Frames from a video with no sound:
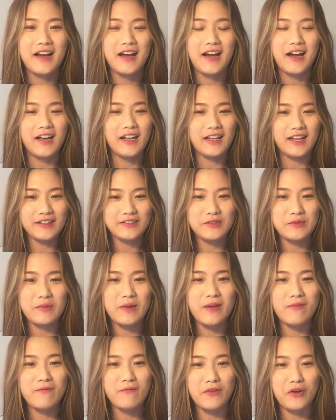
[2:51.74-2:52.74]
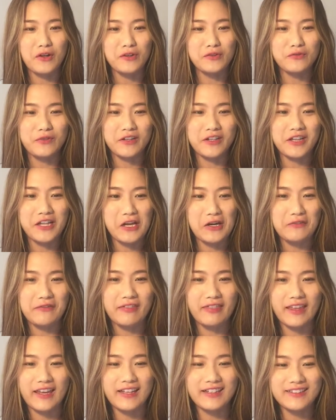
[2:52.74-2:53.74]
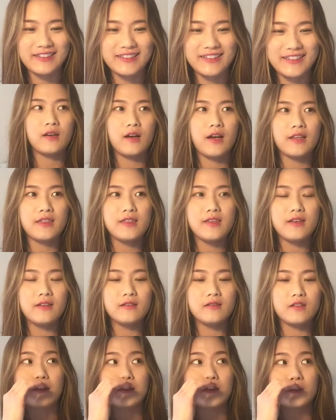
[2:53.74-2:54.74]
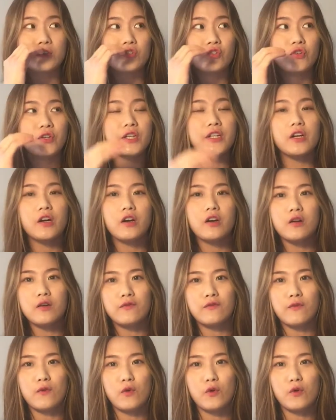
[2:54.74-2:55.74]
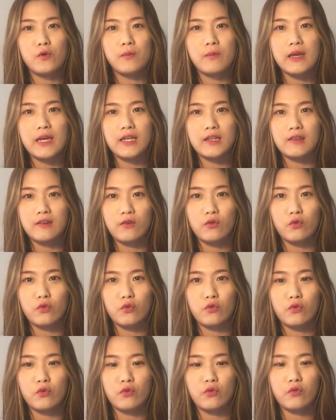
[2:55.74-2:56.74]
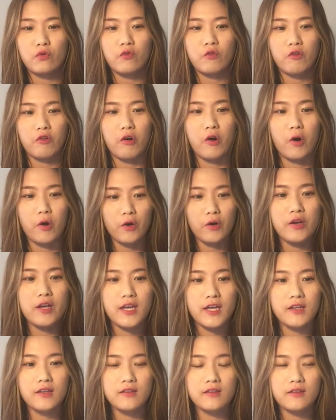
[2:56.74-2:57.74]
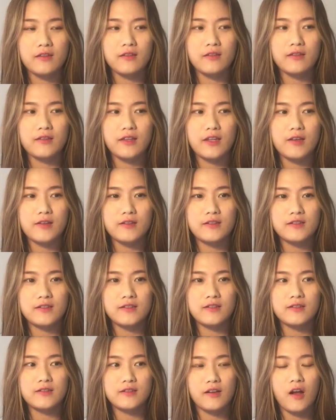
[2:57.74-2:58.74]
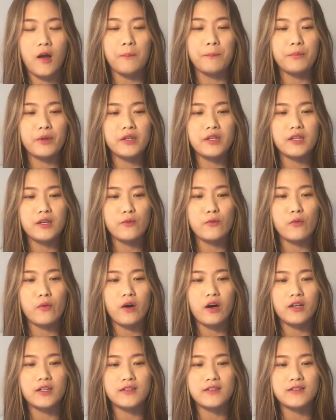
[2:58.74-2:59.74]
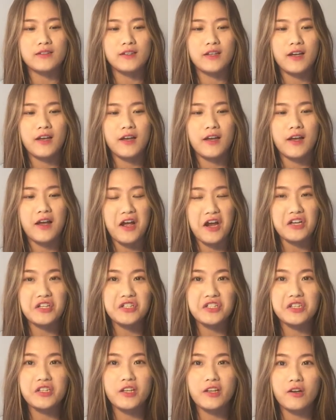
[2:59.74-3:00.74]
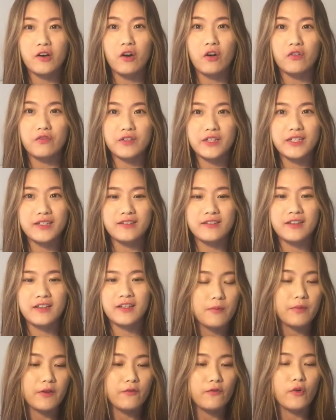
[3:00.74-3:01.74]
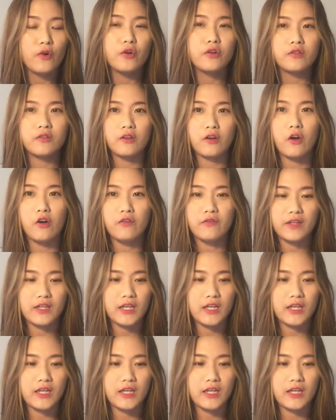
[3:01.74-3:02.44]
I like to be involved with a lot of things. I think the trigger for me to grow in this company was actually COVID. Before the COVID